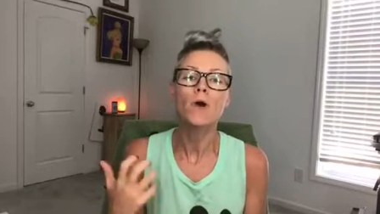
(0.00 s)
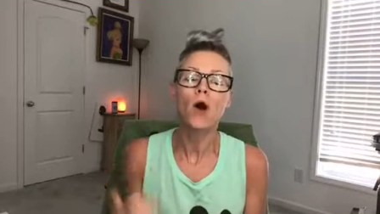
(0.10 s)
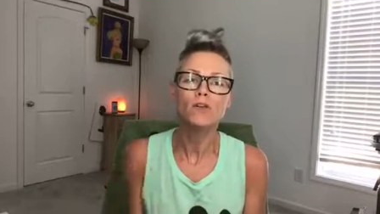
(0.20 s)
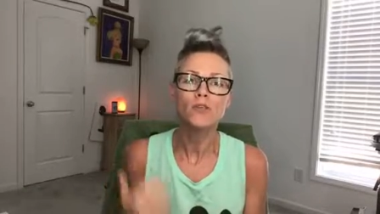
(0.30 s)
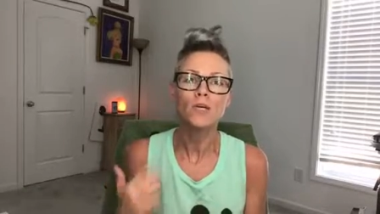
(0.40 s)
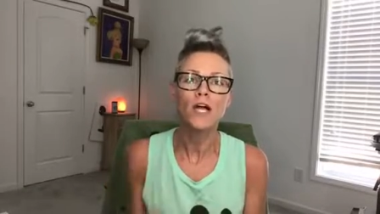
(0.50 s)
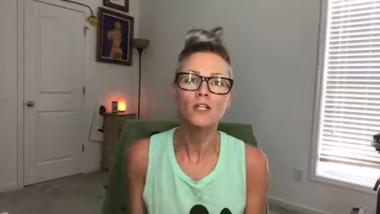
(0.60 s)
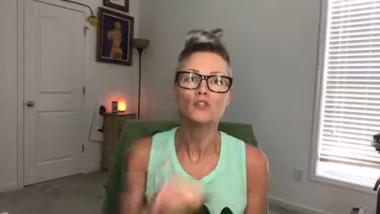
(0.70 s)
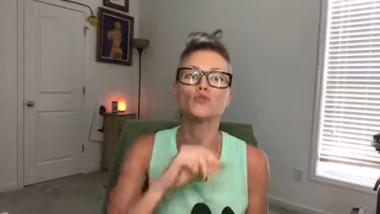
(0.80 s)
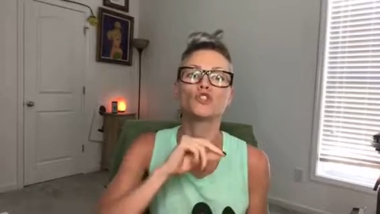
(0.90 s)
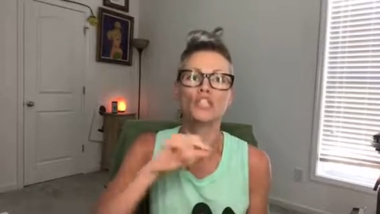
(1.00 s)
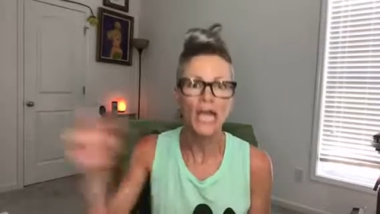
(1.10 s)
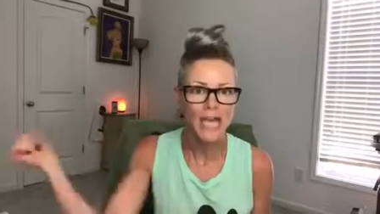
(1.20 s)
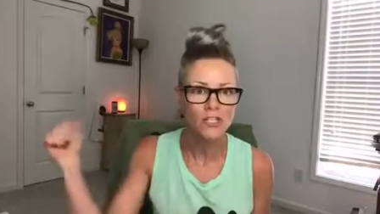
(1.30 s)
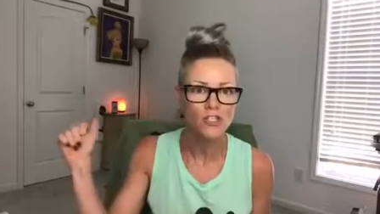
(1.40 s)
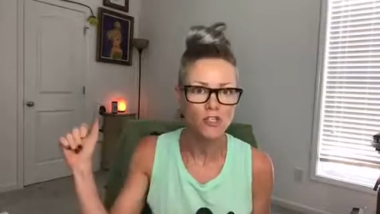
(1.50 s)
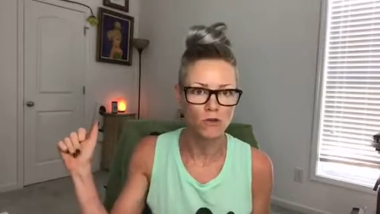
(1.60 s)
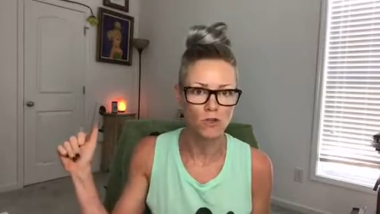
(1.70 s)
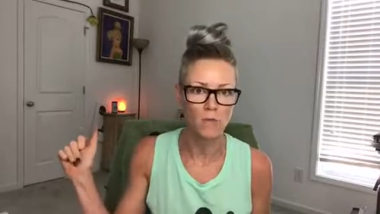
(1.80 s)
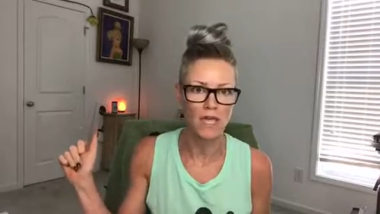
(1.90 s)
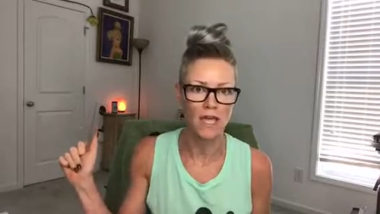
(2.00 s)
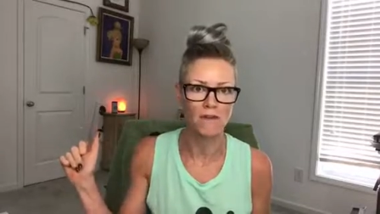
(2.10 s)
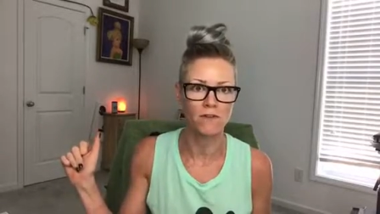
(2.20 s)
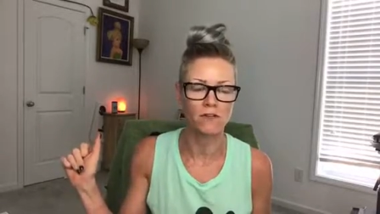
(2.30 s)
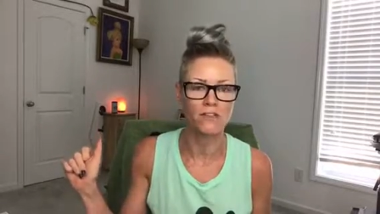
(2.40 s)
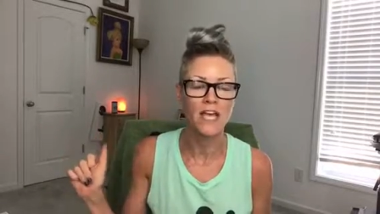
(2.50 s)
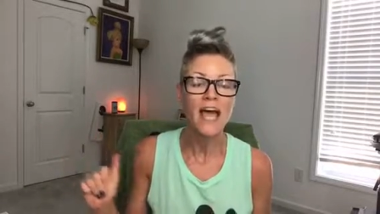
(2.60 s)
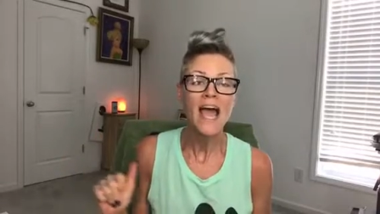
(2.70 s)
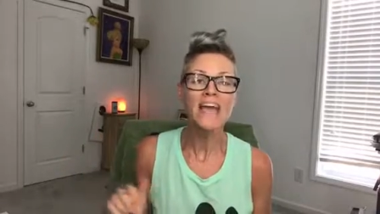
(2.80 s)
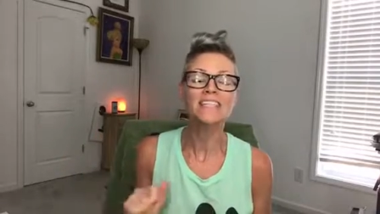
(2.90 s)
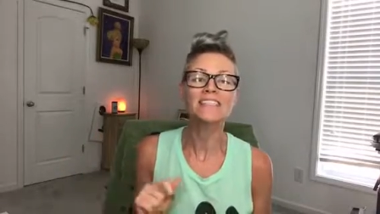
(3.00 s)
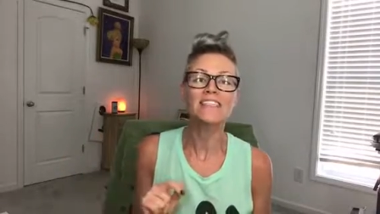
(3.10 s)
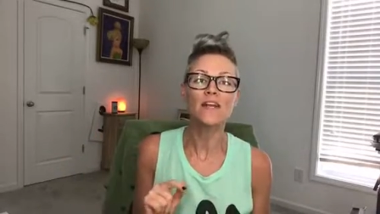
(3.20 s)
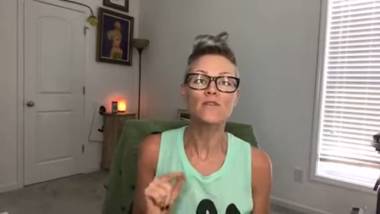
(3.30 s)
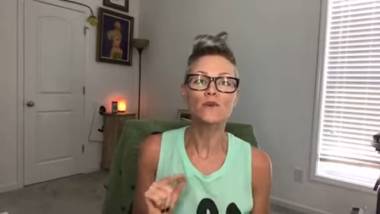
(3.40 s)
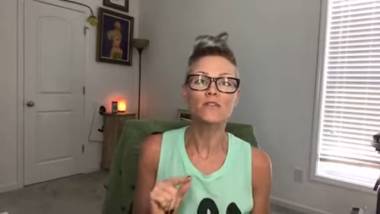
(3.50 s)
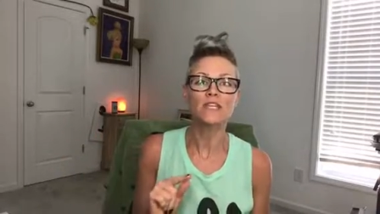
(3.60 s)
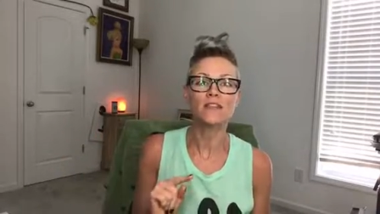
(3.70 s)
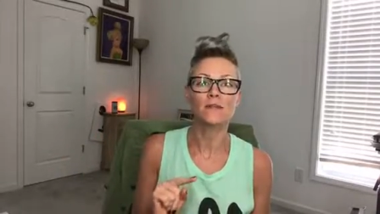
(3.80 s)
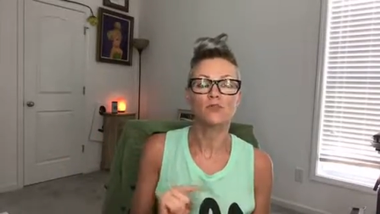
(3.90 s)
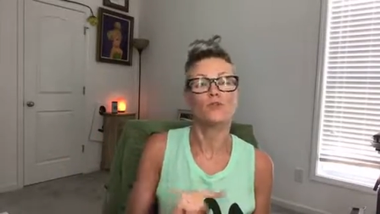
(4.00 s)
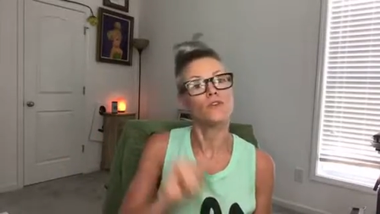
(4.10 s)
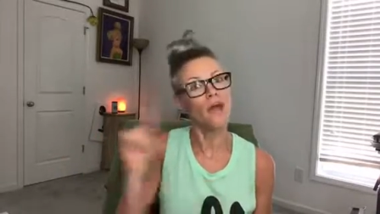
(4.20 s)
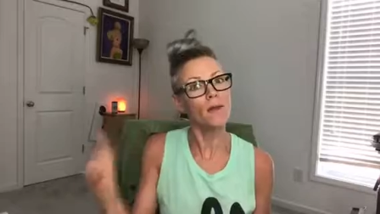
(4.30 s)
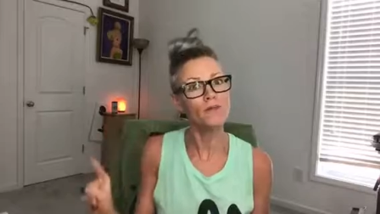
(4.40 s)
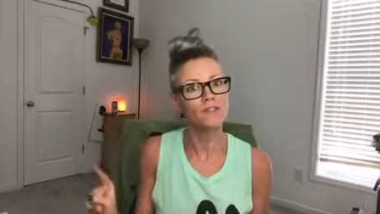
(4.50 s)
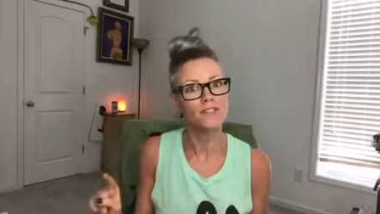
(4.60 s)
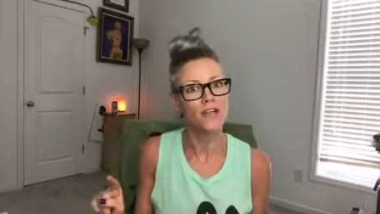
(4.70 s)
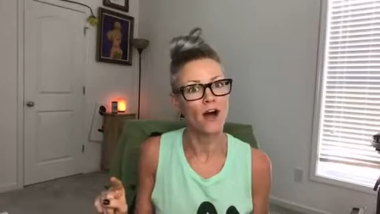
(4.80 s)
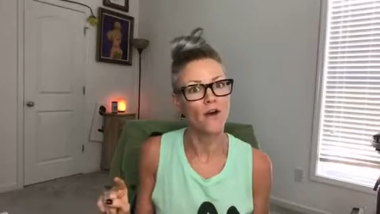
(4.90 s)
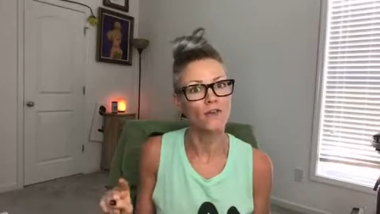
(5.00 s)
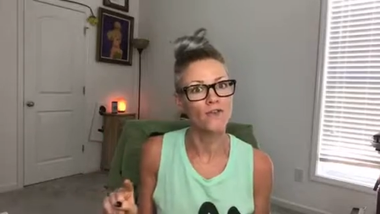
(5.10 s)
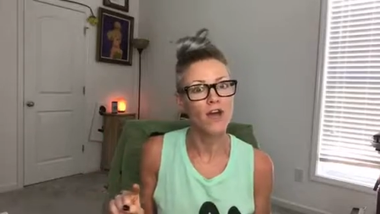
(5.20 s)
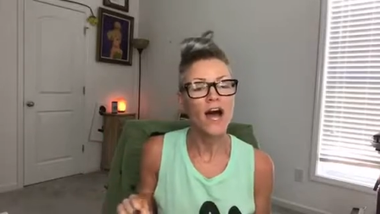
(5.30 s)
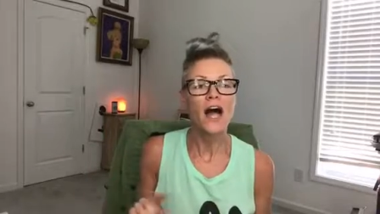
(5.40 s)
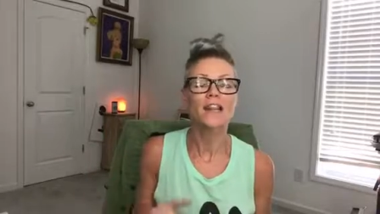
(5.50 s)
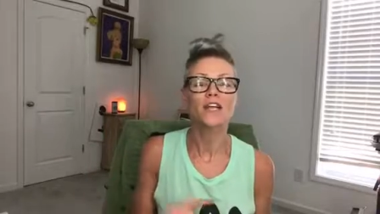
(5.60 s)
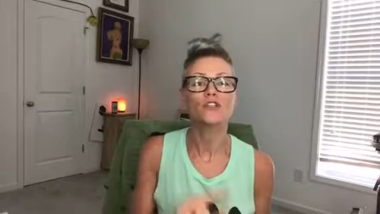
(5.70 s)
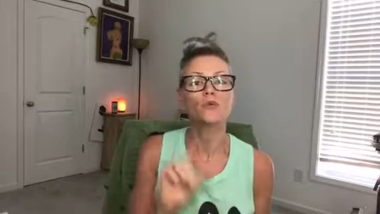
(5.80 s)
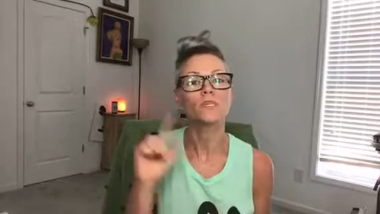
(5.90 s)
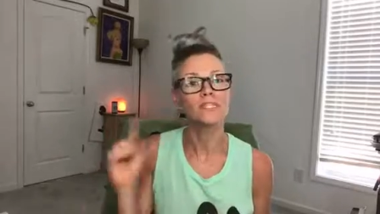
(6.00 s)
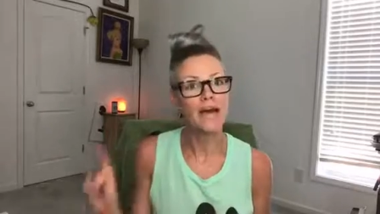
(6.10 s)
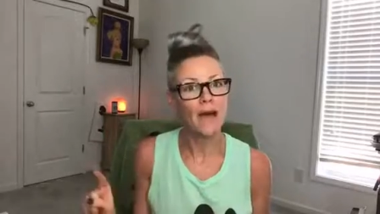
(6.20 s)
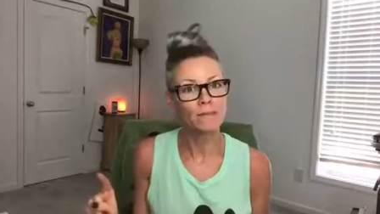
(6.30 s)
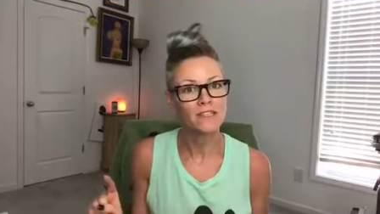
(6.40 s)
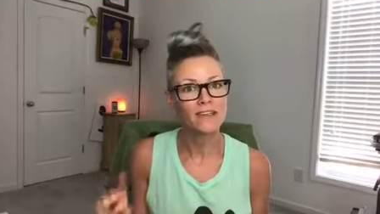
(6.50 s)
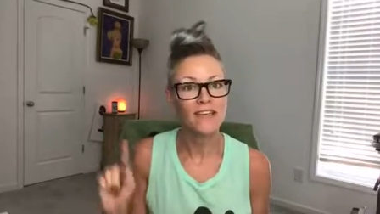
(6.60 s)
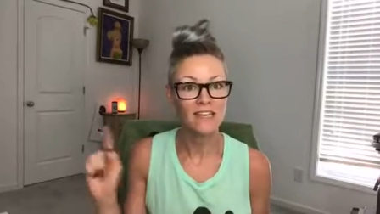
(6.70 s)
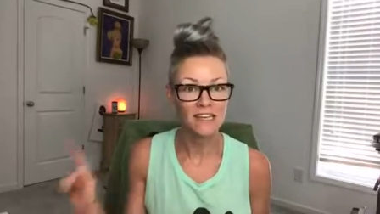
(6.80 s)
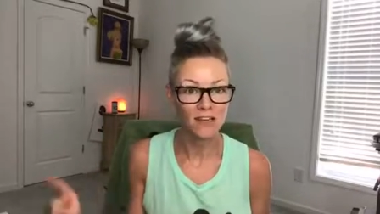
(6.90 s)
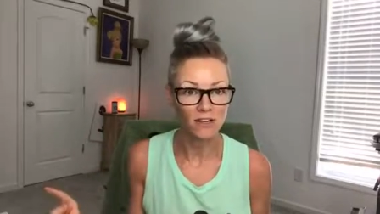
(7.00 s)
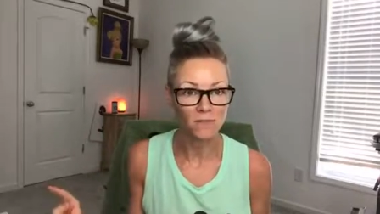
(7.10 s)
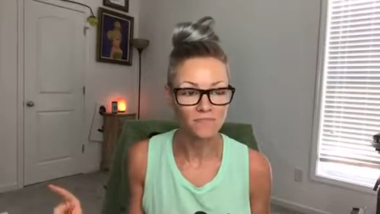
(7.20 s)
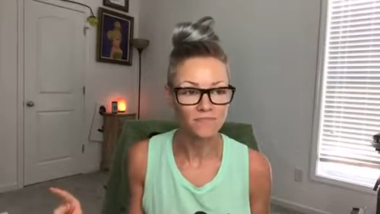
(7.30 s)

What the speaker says: but also allow you to change those behaviors, and instead of using them to numb yourself, allow you to adapt and heal.